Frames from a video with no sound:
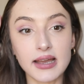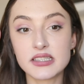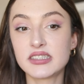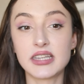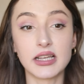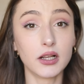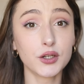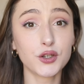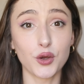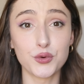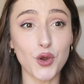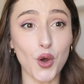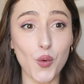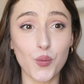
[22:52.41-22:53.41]
I still
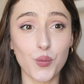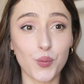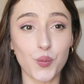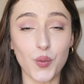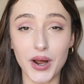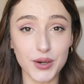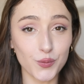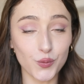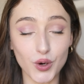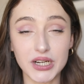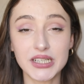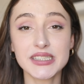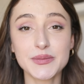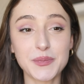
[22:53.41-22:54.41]
don't know what it
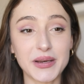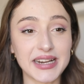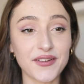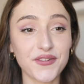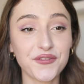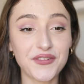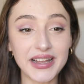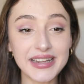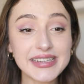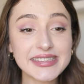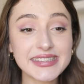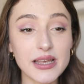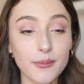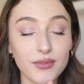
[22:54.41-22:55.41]
was, but I felt like
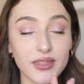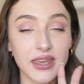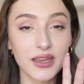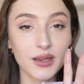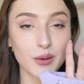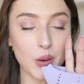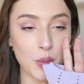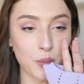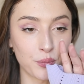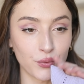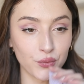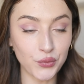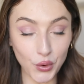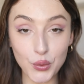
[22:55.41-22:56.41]
something
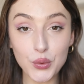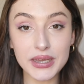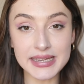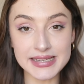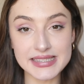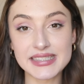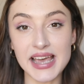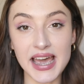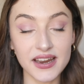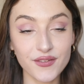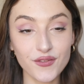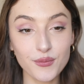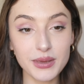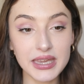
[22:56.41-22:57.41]
broke inside
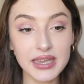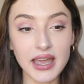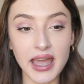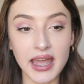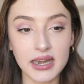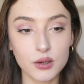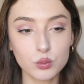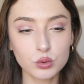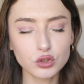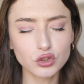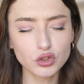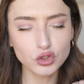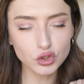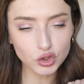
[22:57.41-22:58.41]
of me, and it was
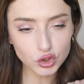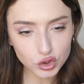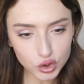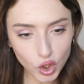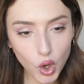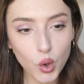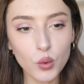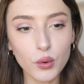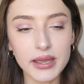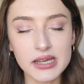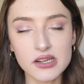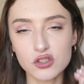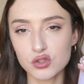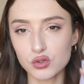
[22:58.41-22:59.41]
so
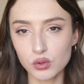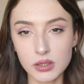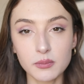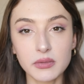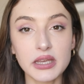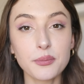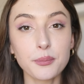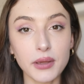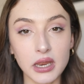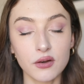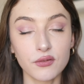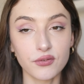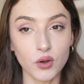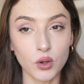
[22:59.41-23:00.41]
extremely
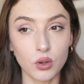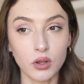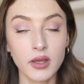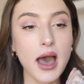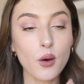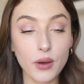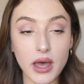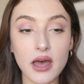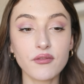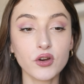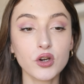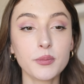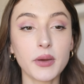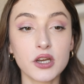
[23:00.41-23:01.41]
painful.
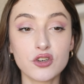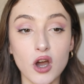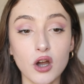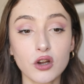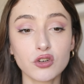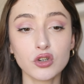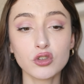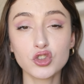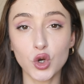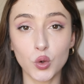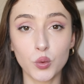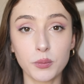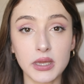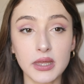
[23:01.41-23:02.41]
However, doctor
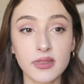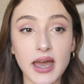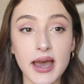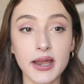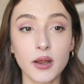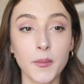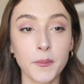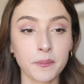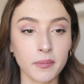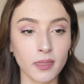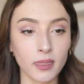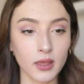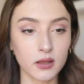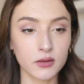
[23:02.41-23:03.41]
told me that
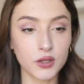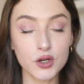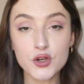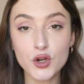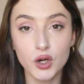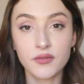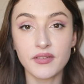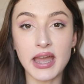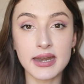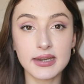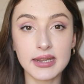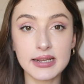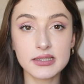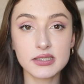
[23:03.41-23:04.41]
the nerve
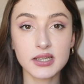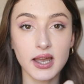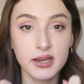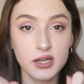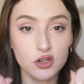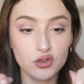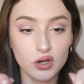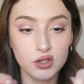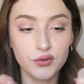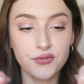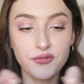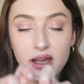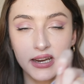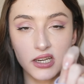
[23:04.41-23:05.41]
endings kind of try to
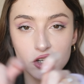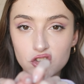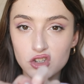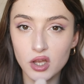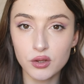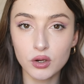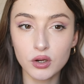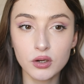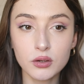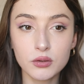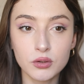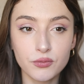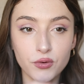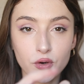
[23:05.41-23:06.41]
find each
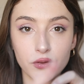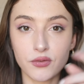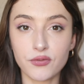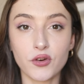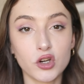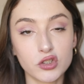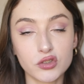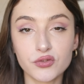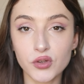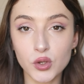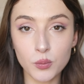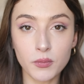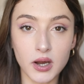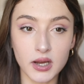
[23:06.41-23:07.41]
other for the first
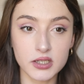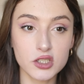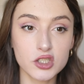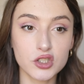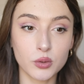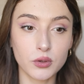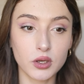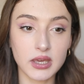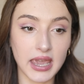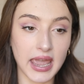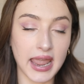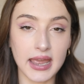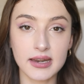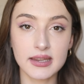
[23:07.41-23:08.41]
few months, so you
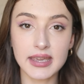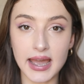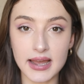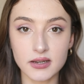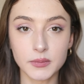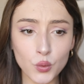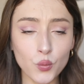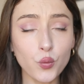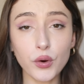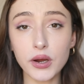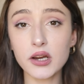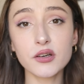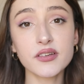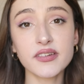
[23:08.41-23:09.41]
can get
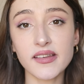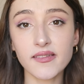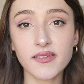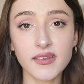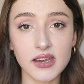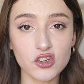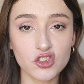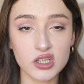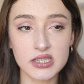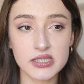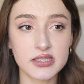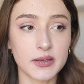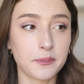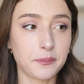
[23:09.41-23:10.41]
weird
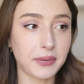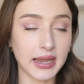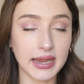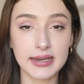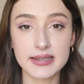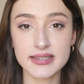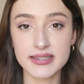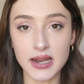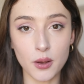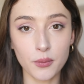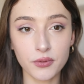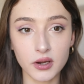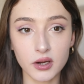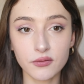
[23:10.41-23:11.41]
sensations and pains
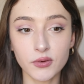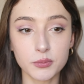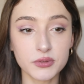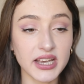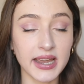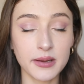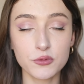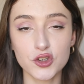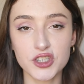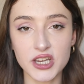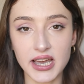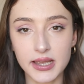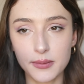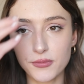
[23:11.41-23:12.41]
down there from time to
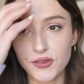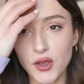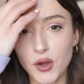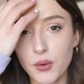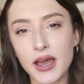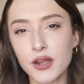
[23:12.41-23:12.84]
time. So